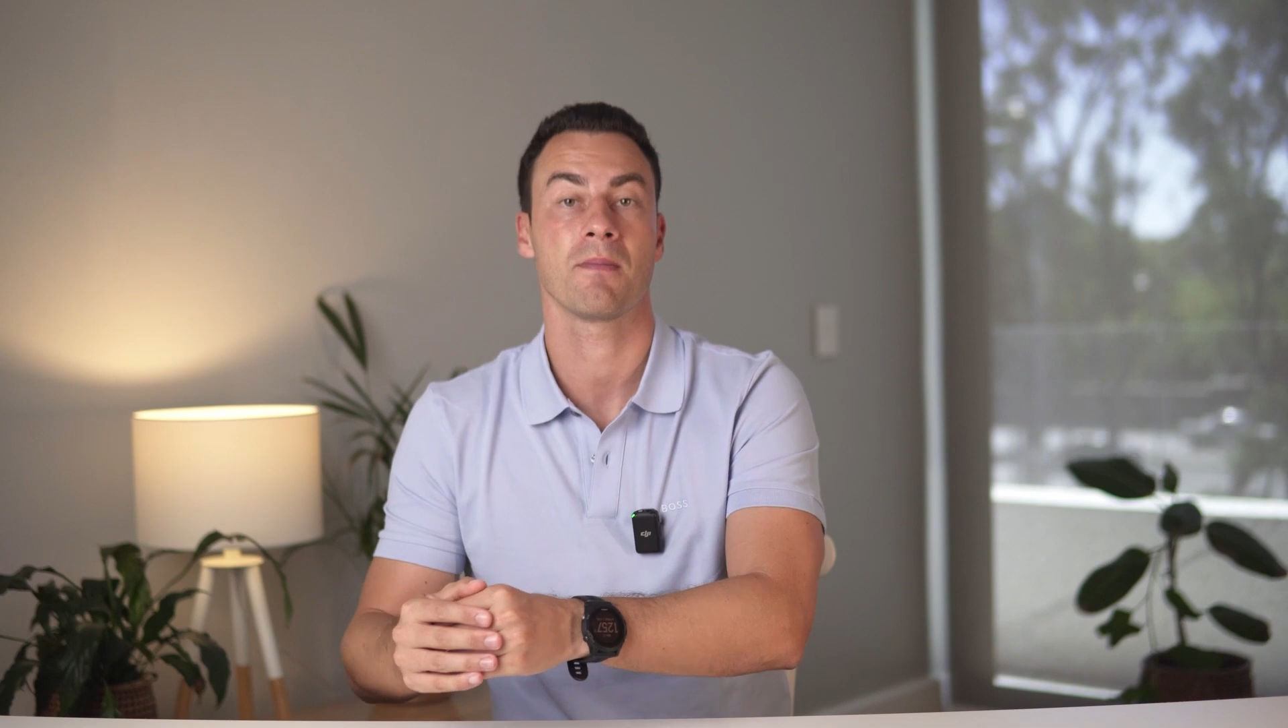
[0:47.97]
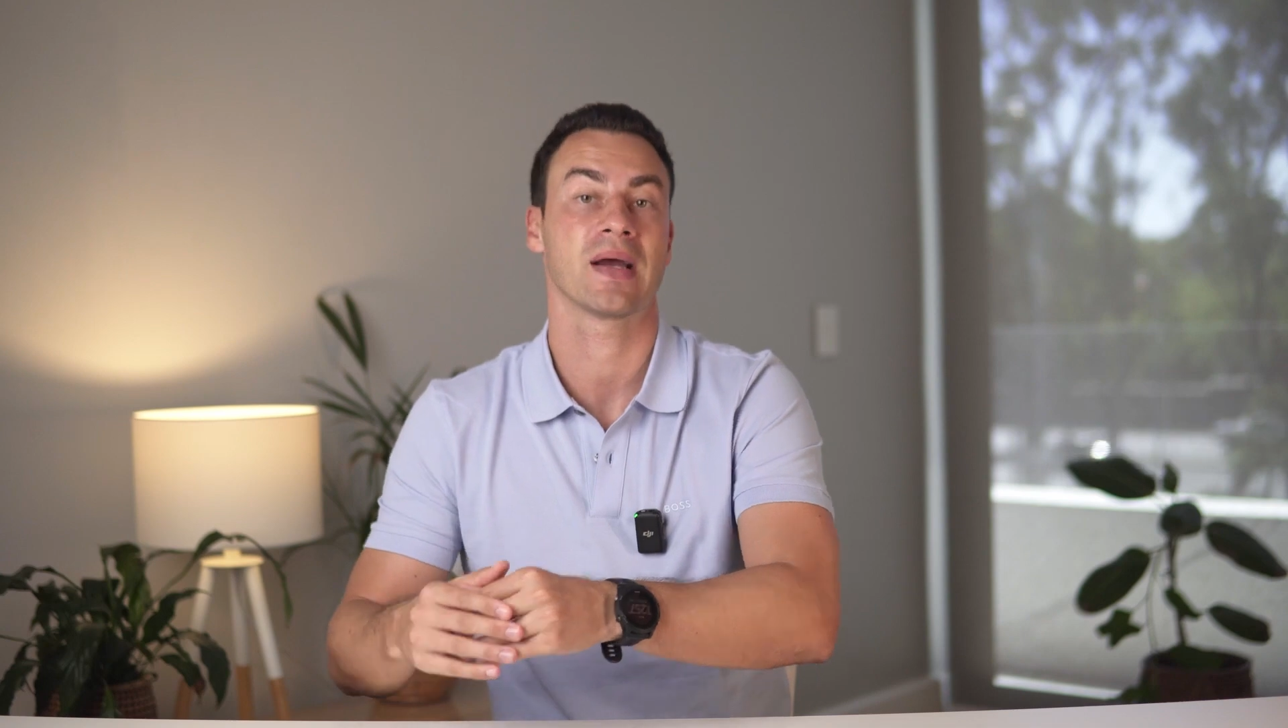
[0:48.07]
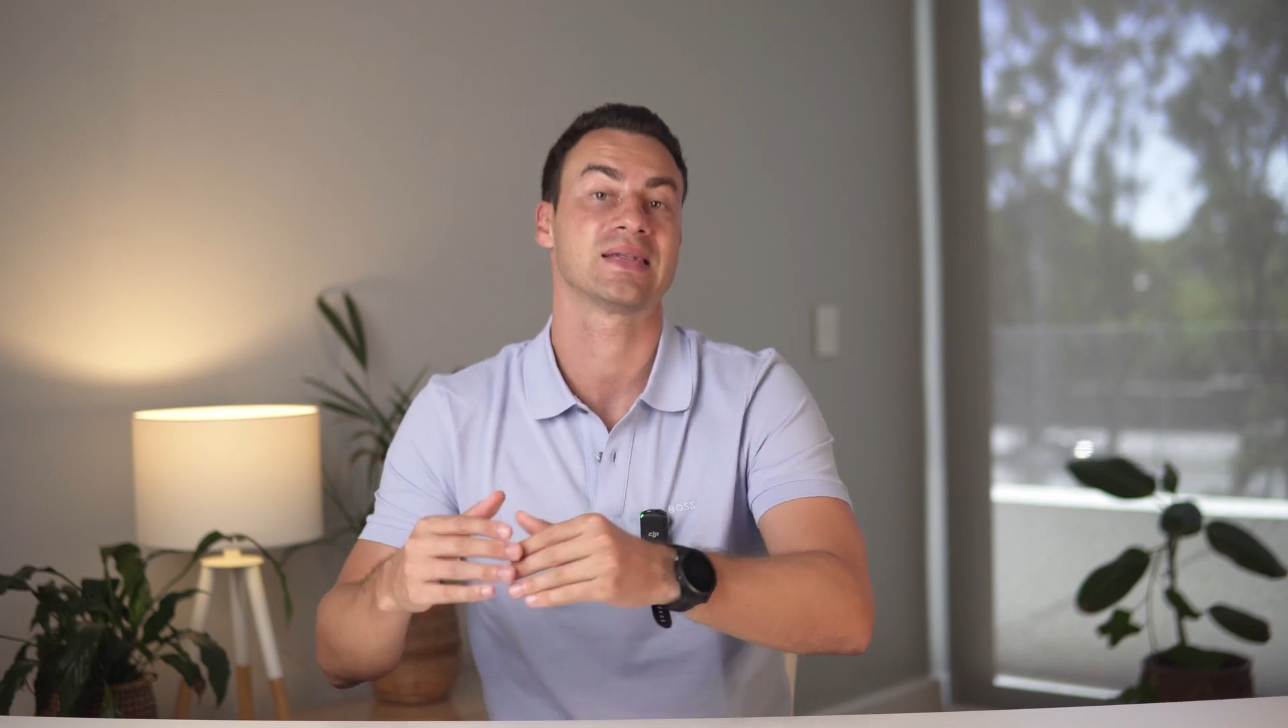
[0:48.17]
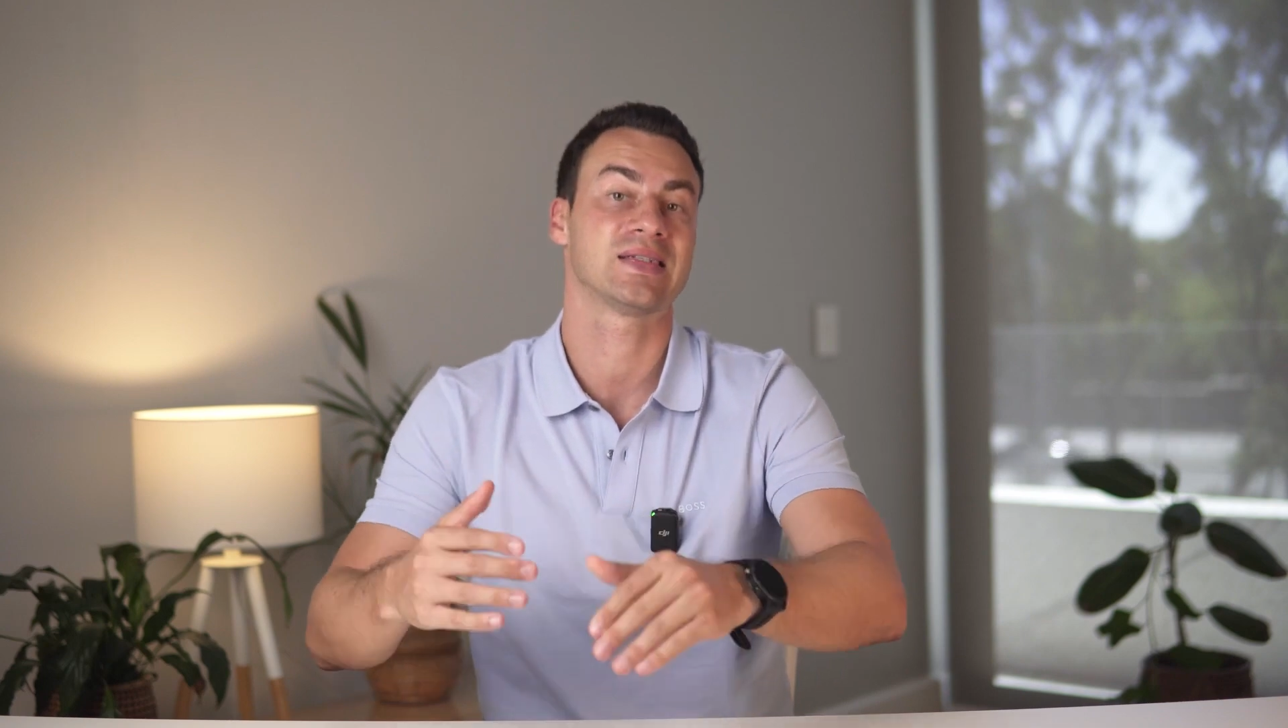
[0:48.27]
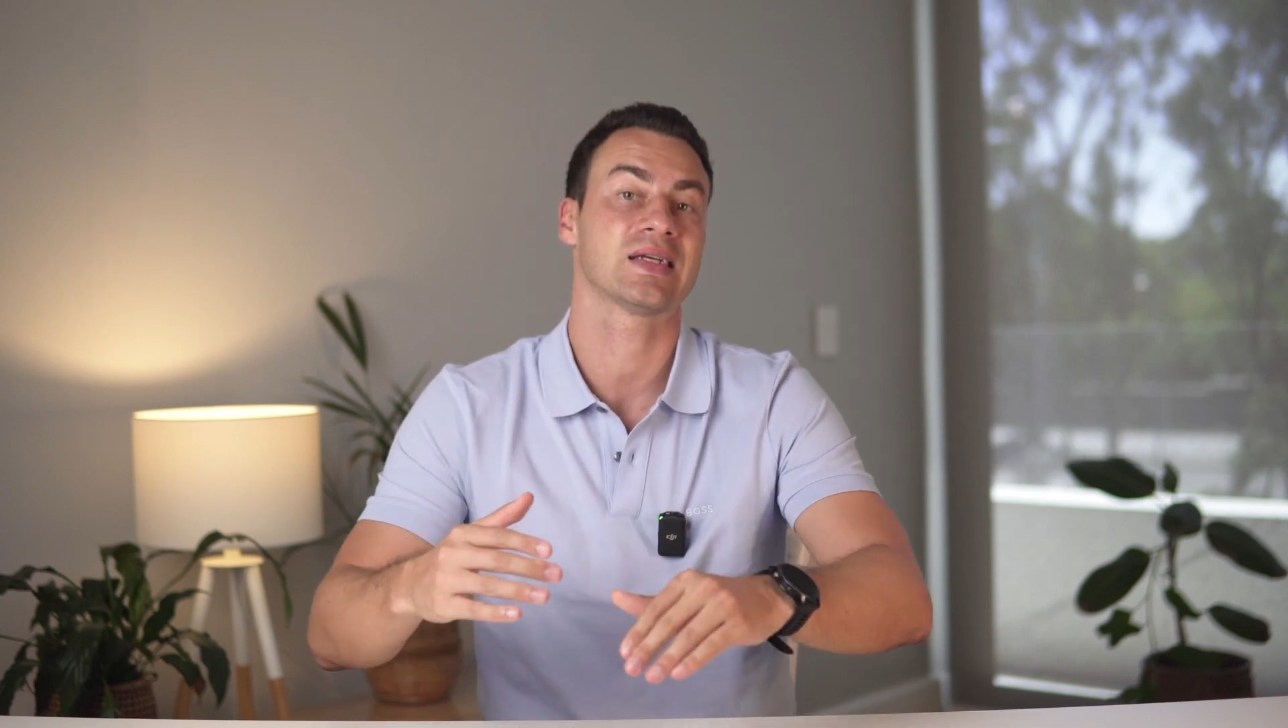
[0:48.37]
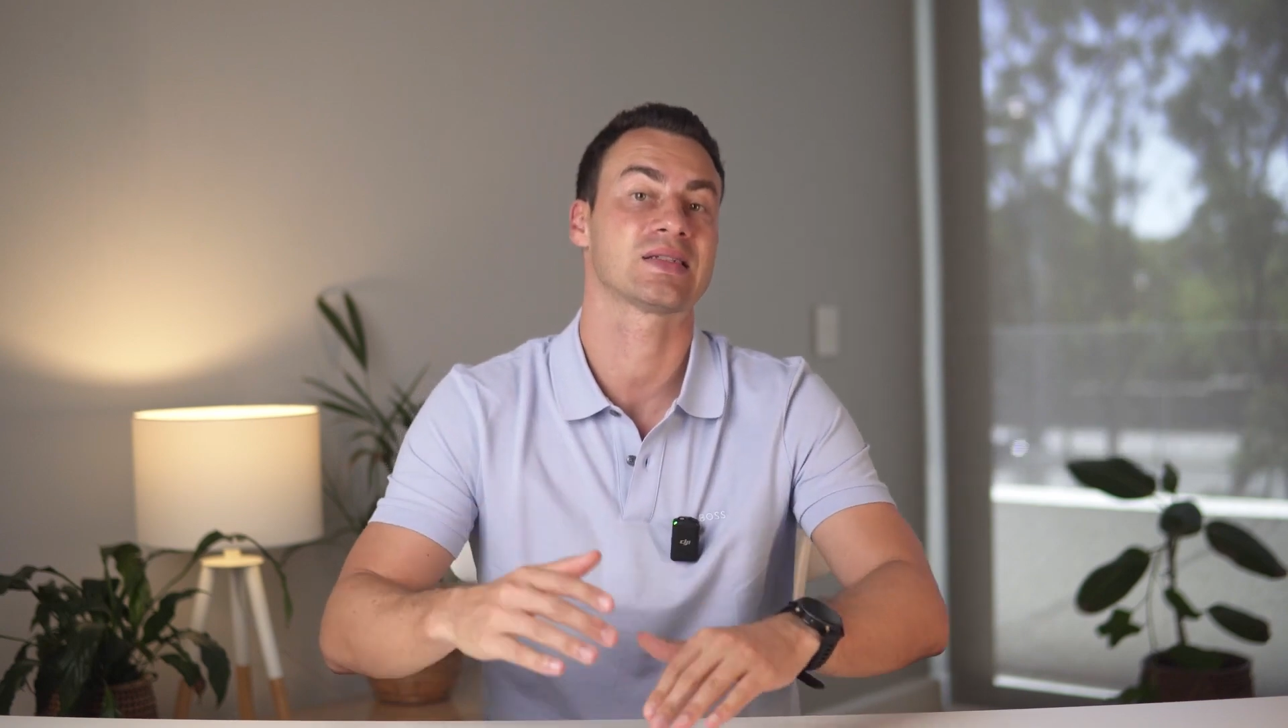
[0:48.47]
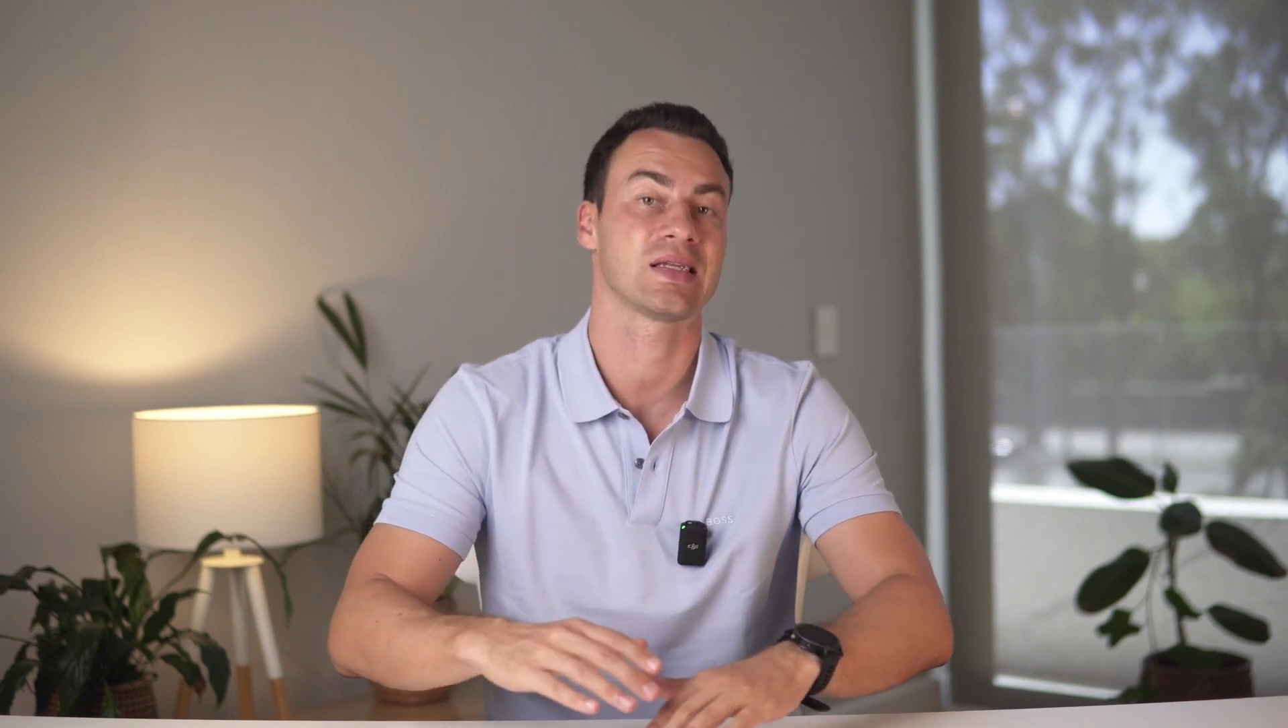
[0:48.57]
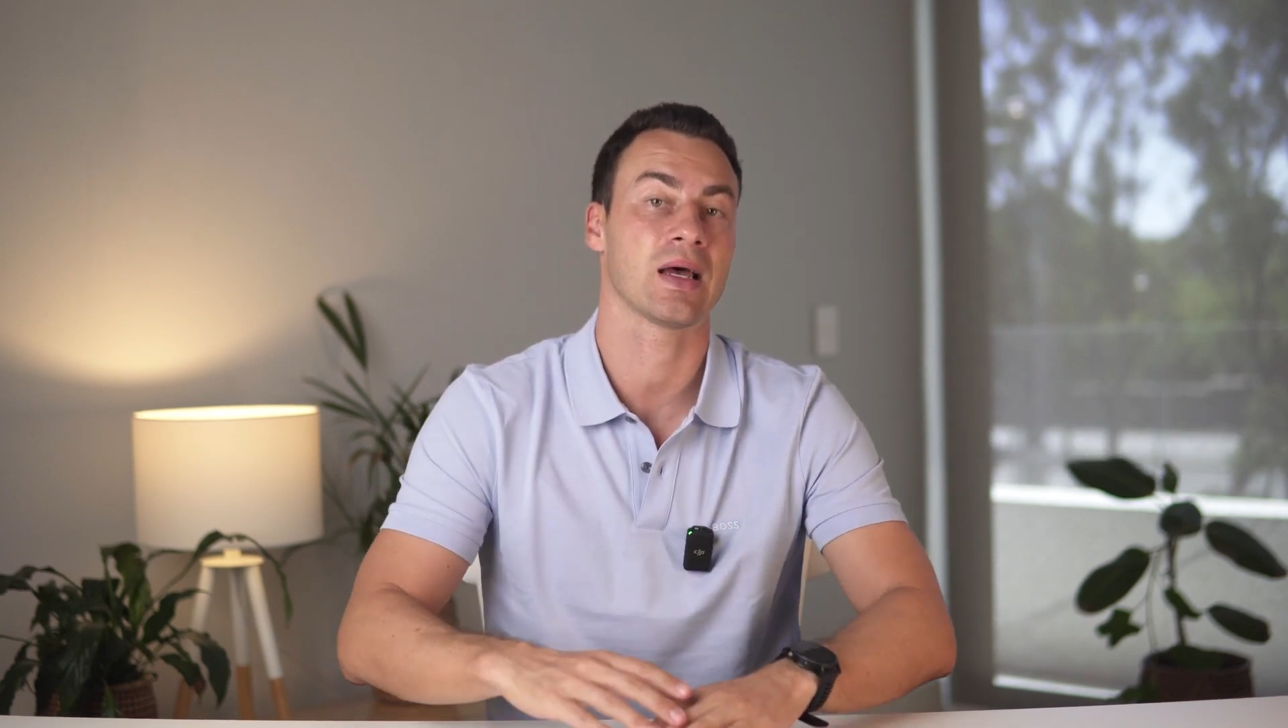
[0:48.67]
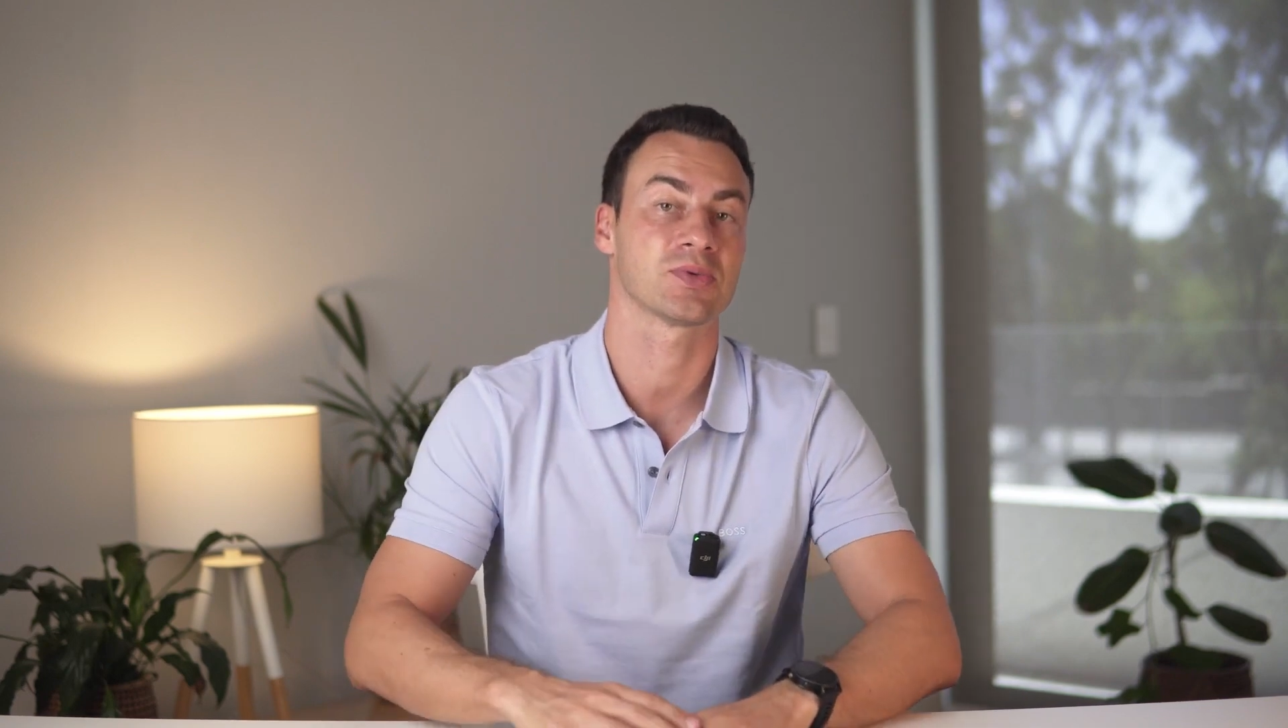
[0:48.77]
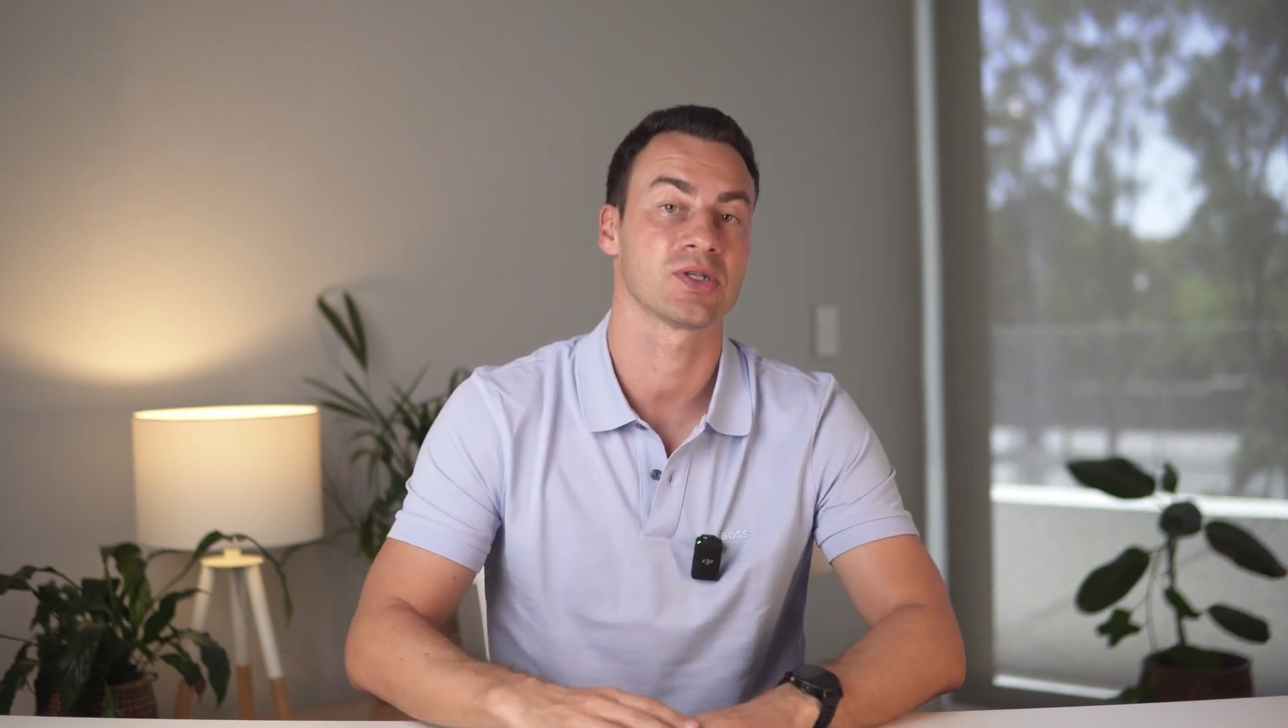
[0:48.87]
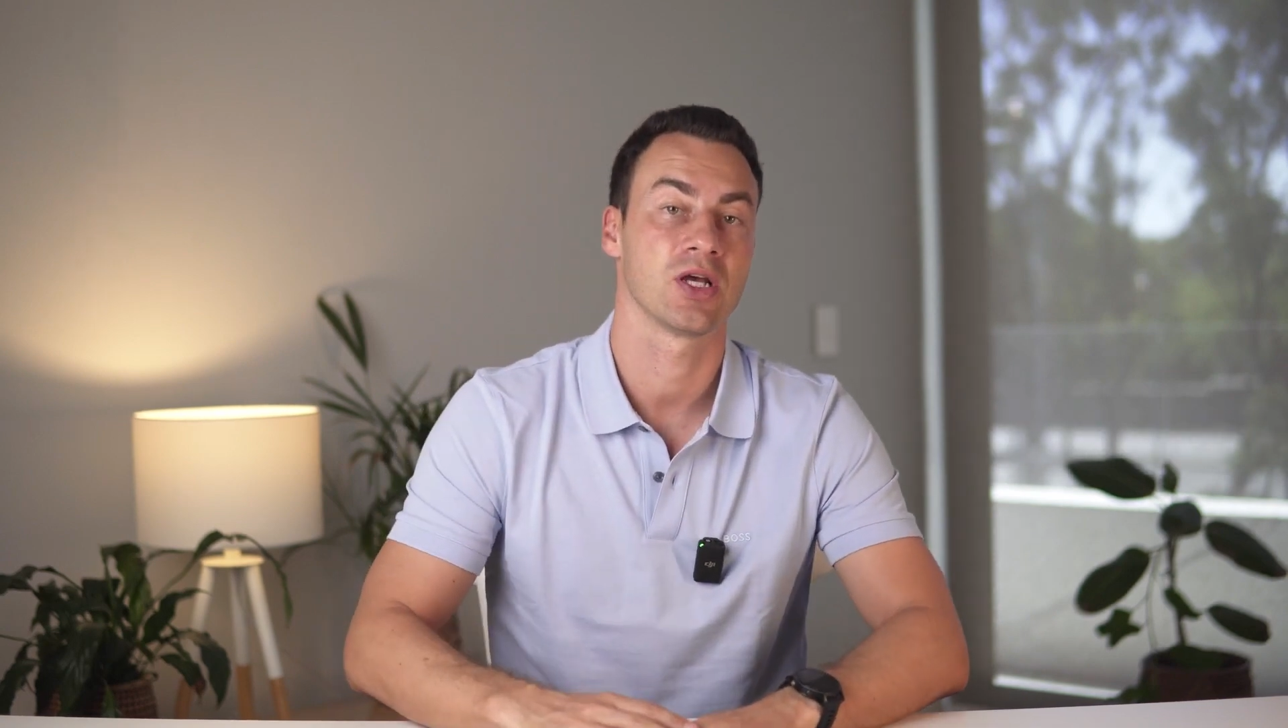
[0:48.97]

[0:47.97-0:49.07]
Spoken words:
my 6 steps